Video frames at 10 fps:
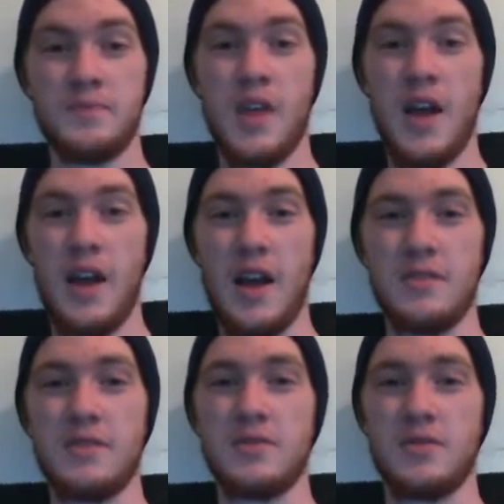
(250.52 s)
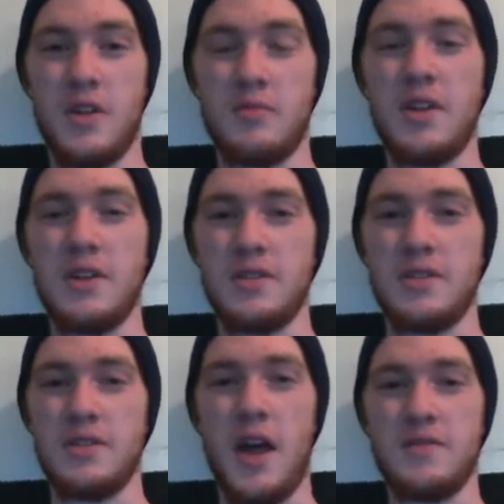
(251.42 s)
I think the screenplay is going
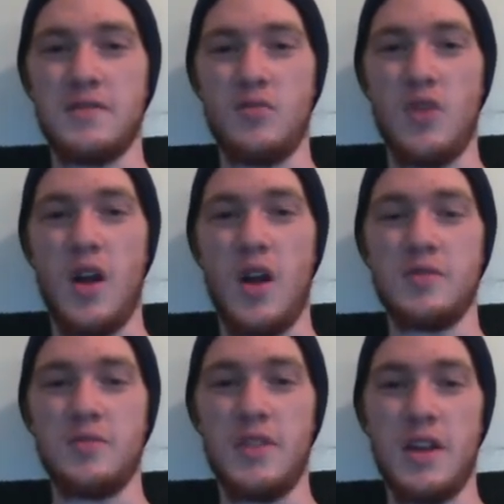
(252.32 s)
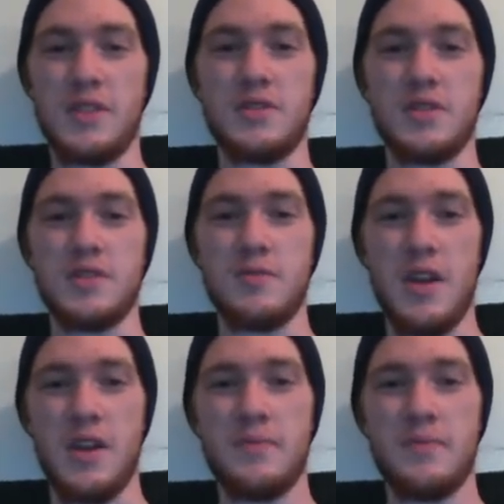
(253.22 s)
to have some problems, but that's just me.